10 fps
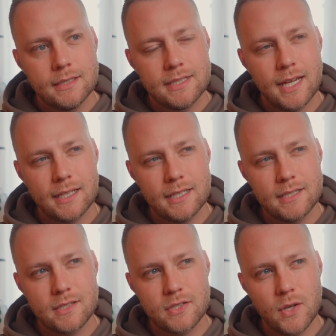tech
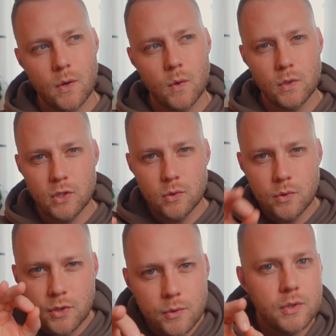is so you,
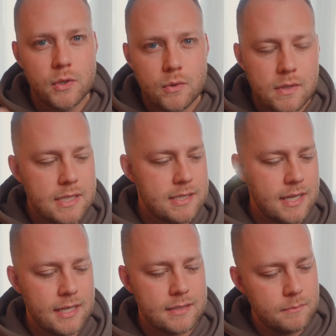you, you these
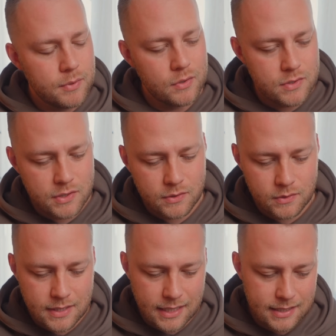days and
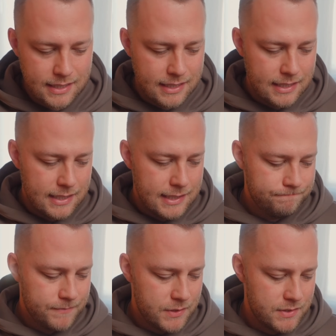personal that
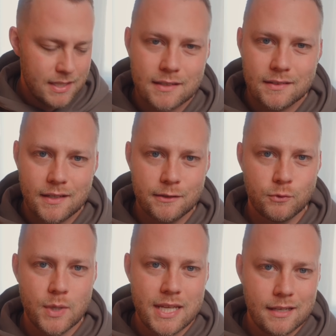there's a lot
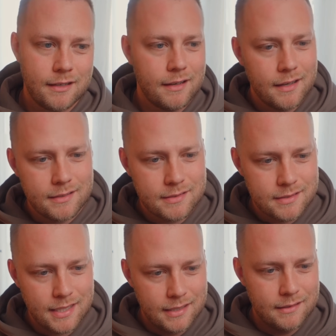of we and
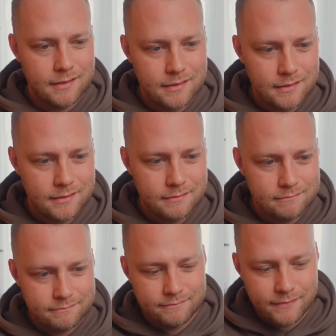us and
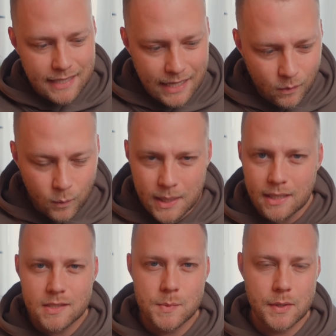how
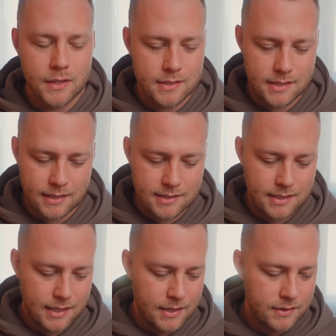we experience things
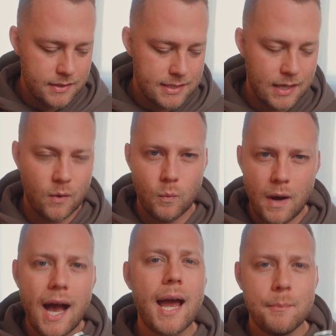together. It's how
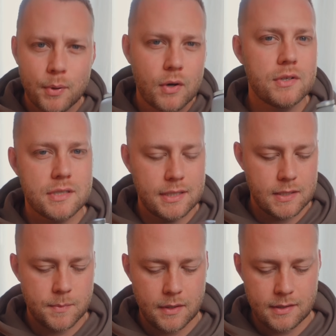I personally
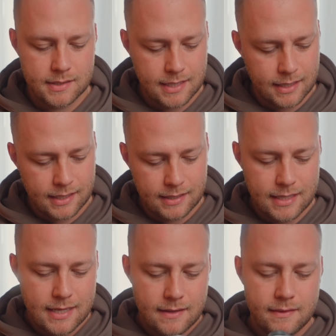experience tech, and
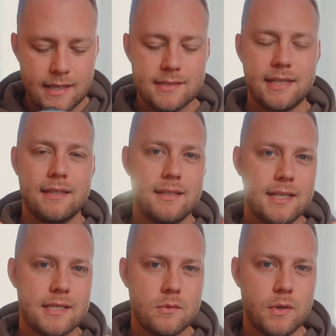things like
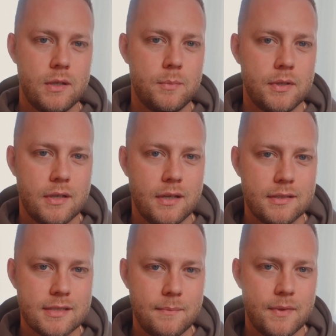this where you put
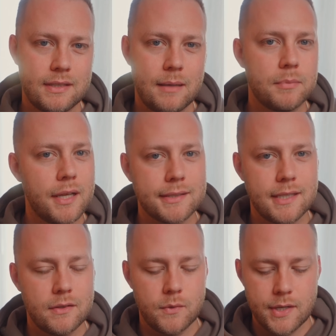on something that
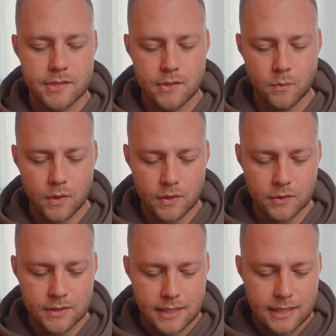blocks out the rest of the
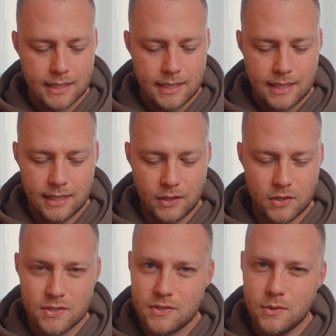world and
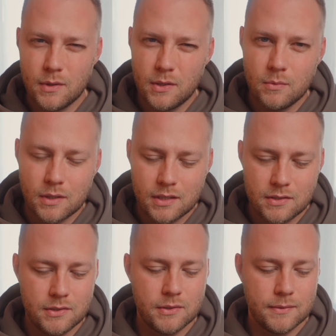you just do what you want
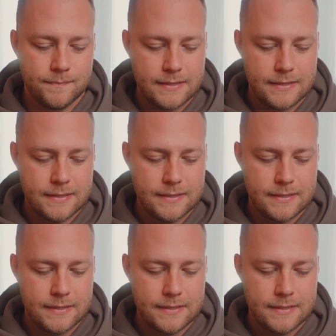to do.